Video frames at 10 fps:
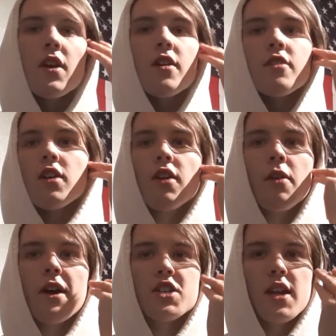so I don't
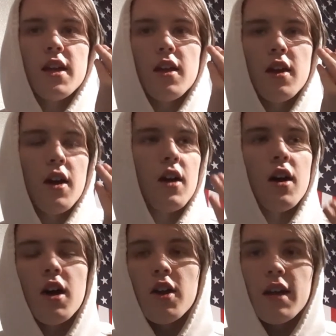actually
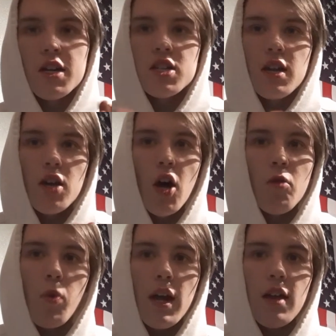know
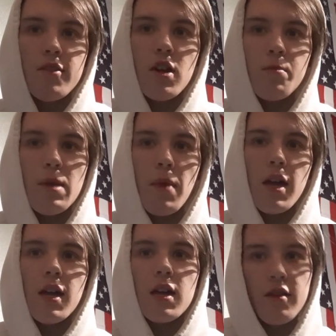when he's going to be
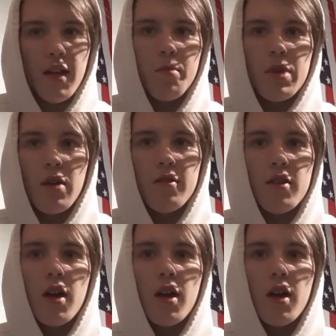making his debut